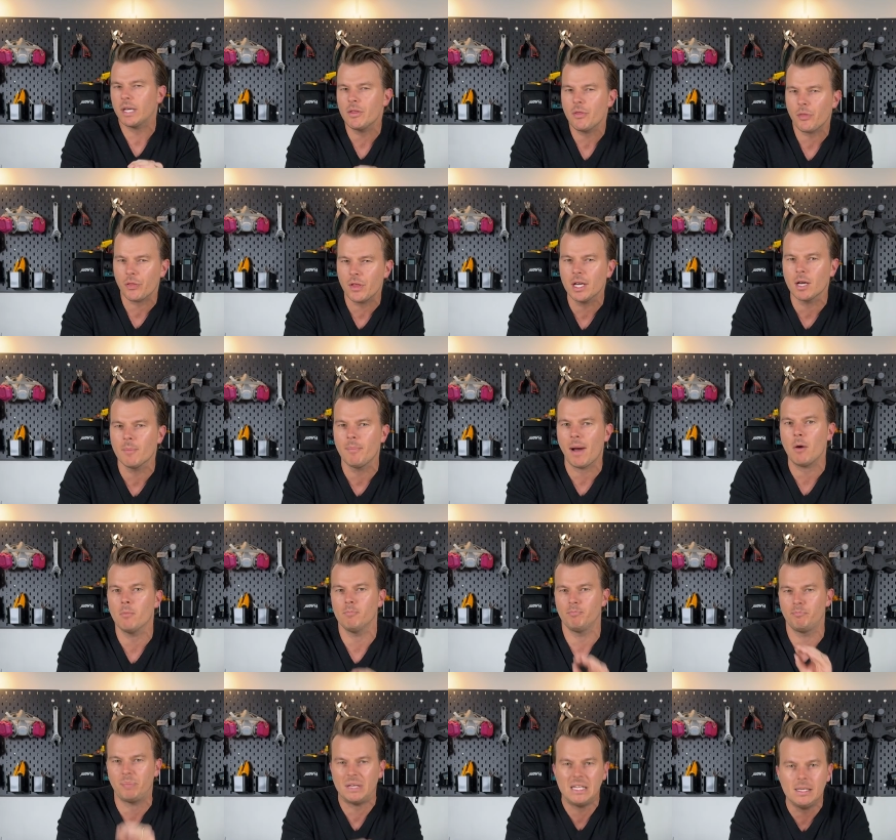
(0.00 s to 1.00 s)
can think
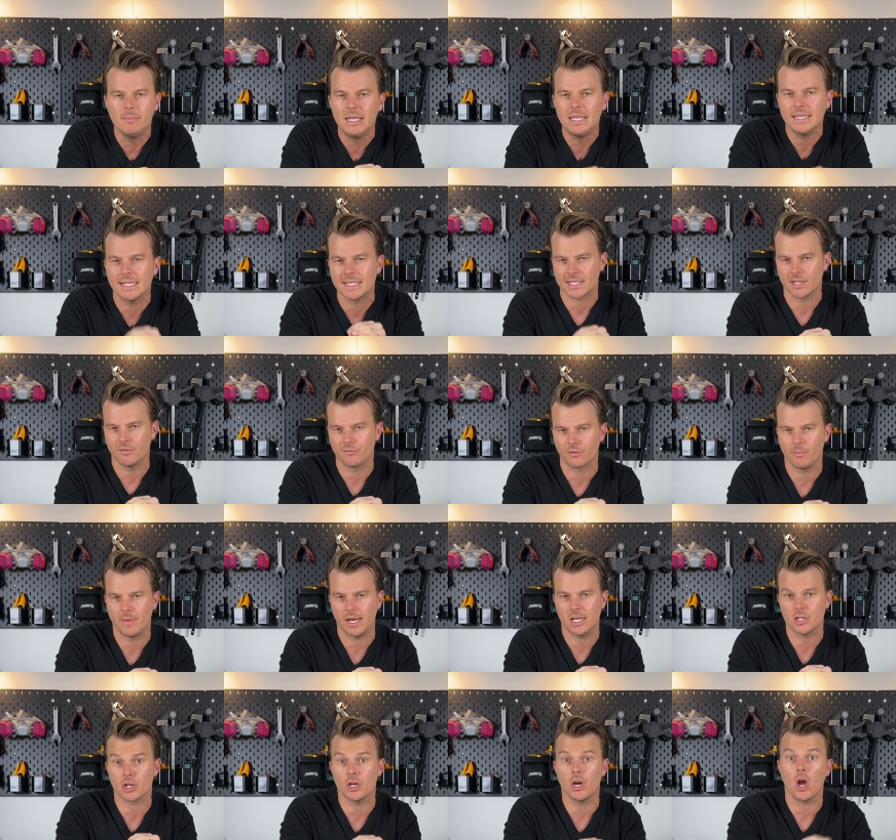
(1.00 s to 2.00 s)
about beaming this
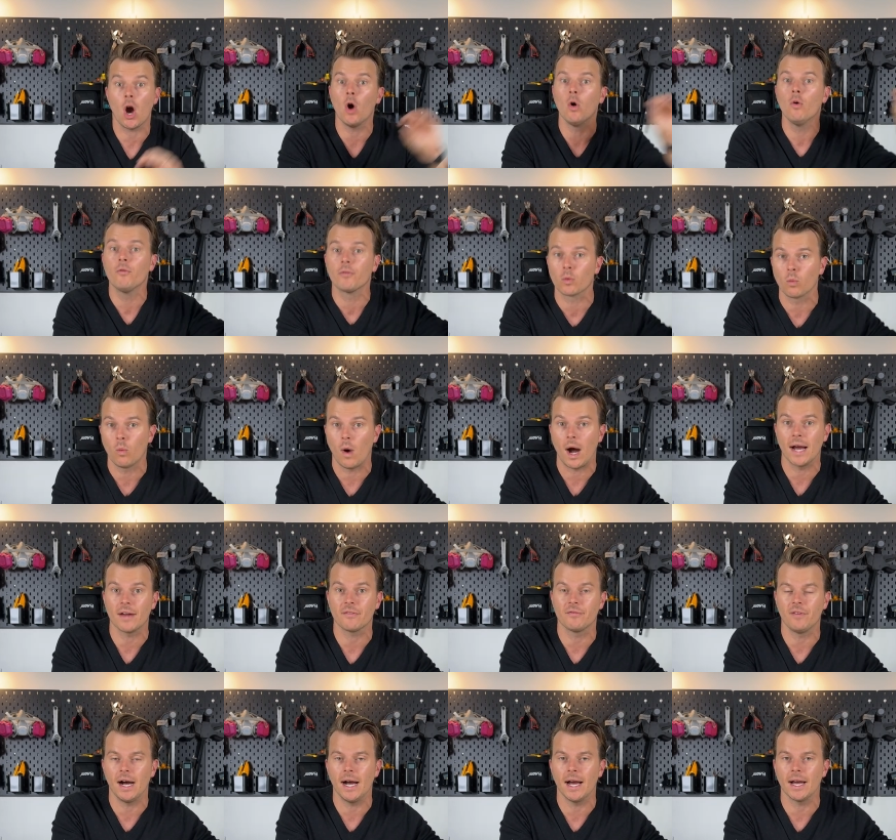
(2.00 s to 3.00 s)
information over
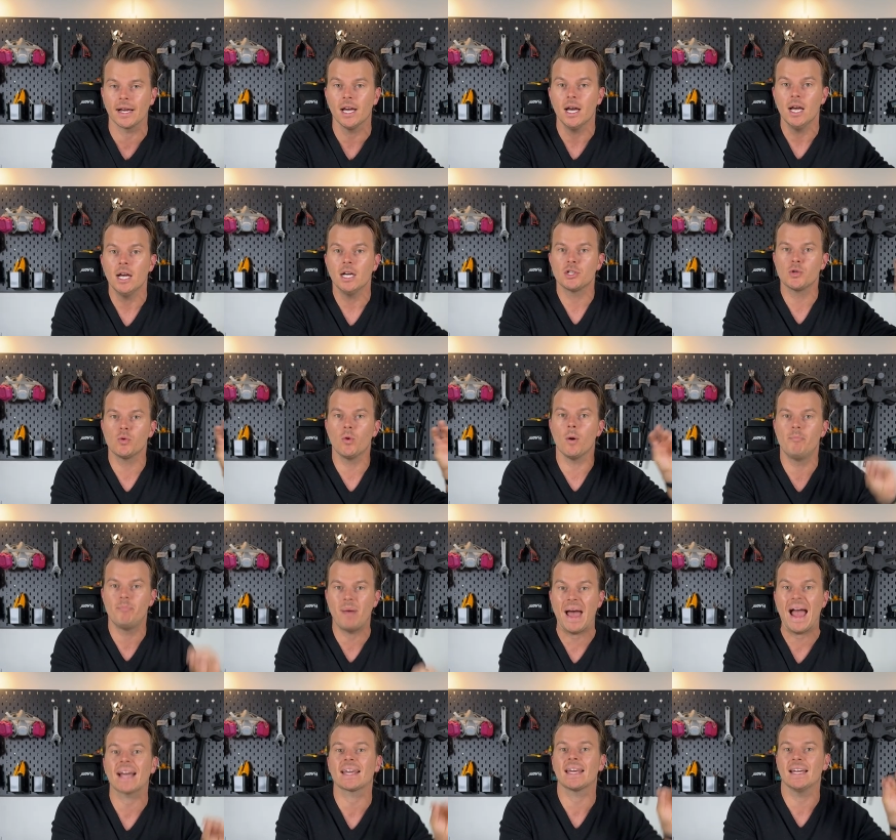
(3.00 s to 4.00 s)
Wi-Fi to a
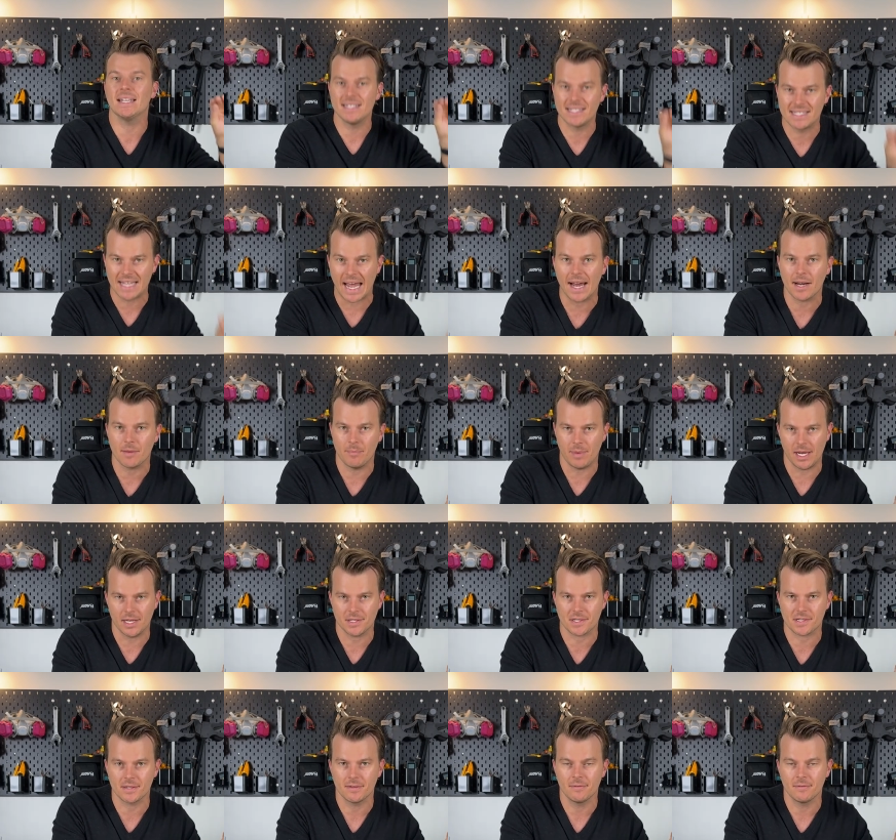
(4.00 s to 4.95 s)
back-end database.